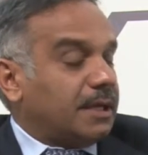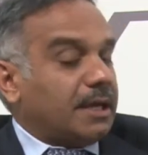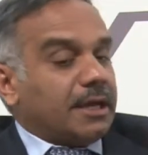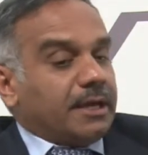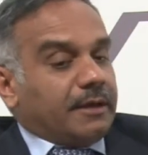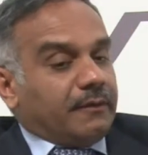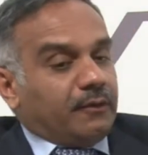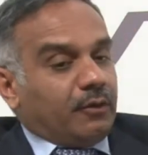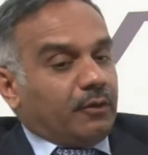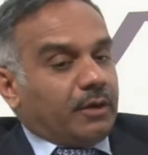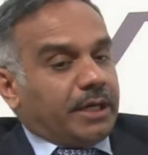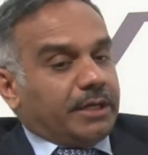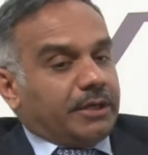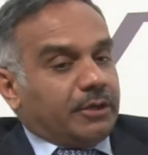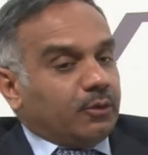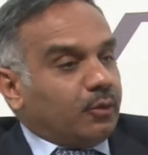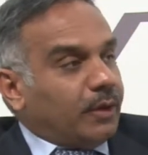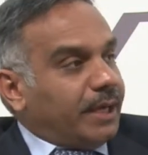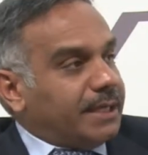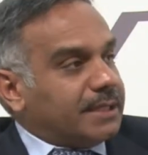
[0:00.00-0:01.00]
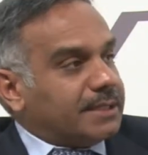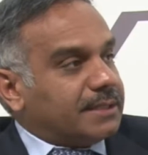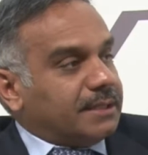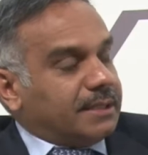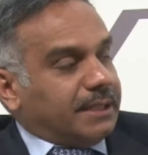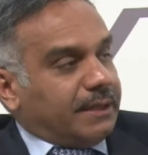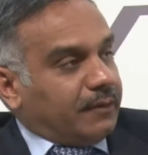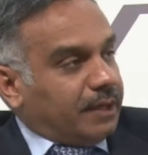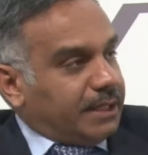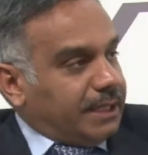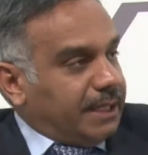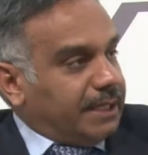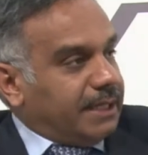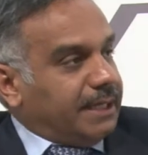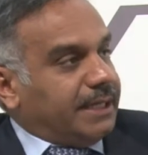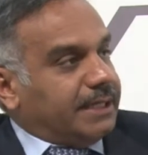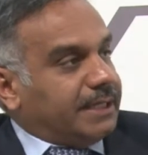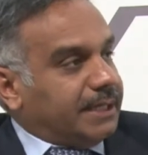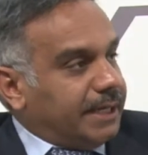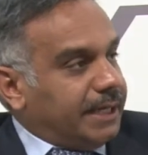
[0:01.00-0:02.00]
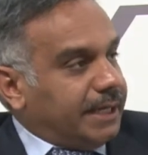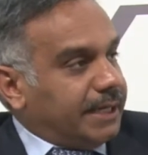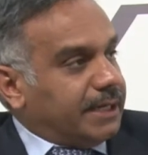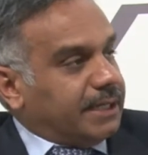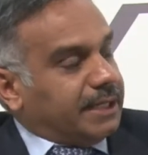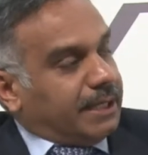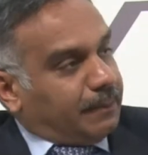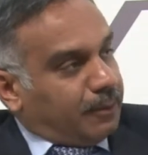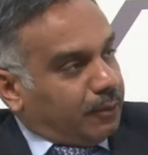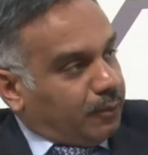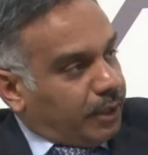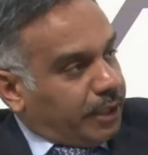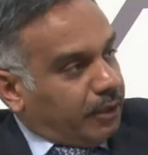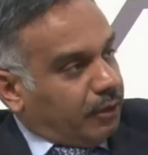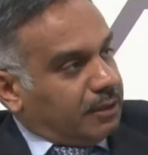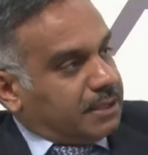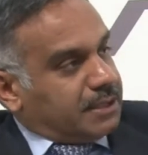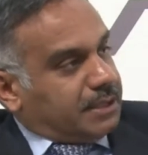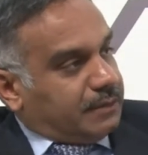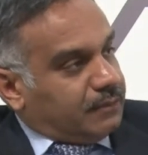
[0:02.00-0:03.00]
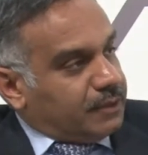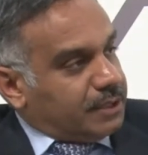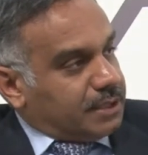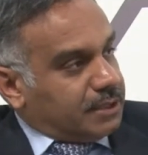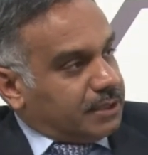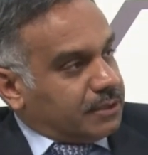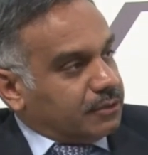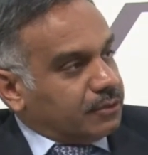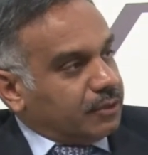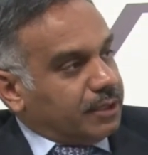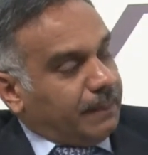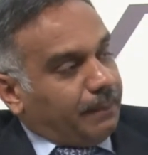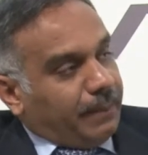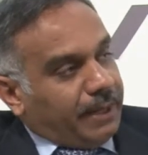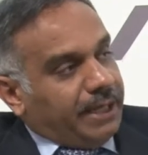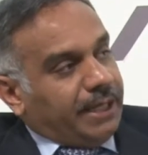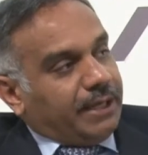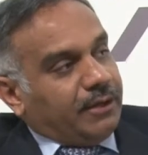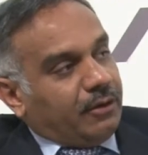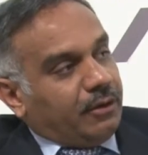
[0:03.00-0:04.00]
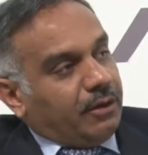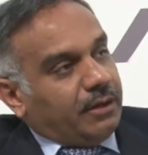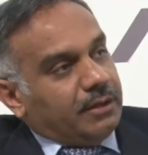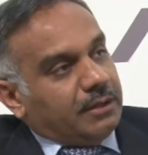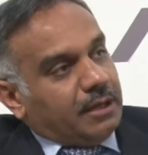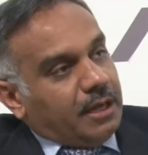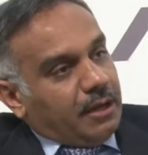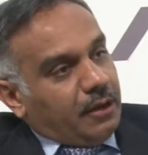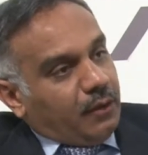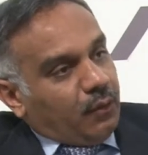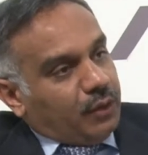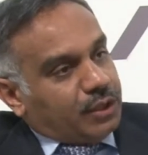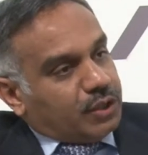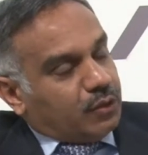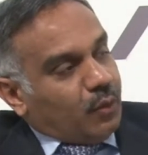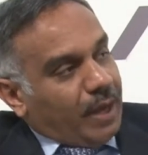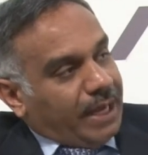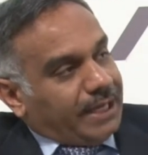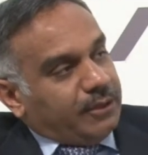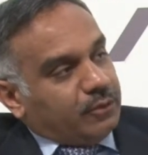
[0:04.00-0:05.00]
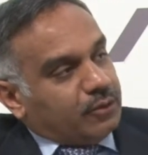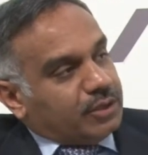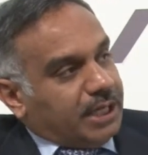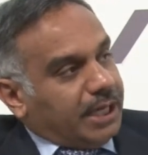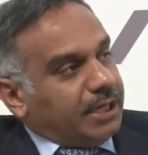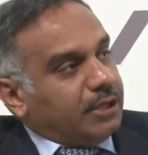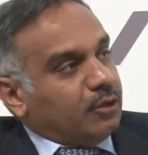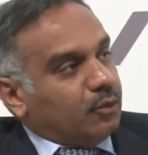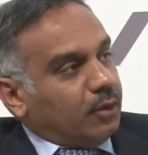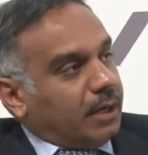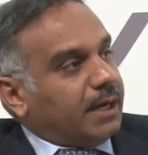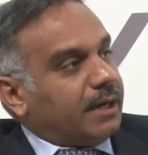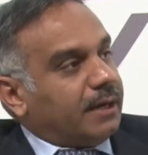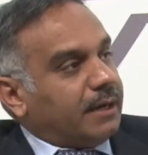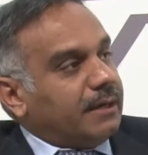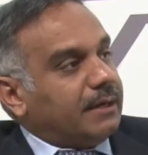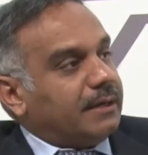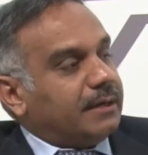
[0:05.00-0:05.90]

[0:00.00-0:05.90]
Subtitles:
If you look at US, they're vertically integrated. They provide all services. So depending on which value chain you are,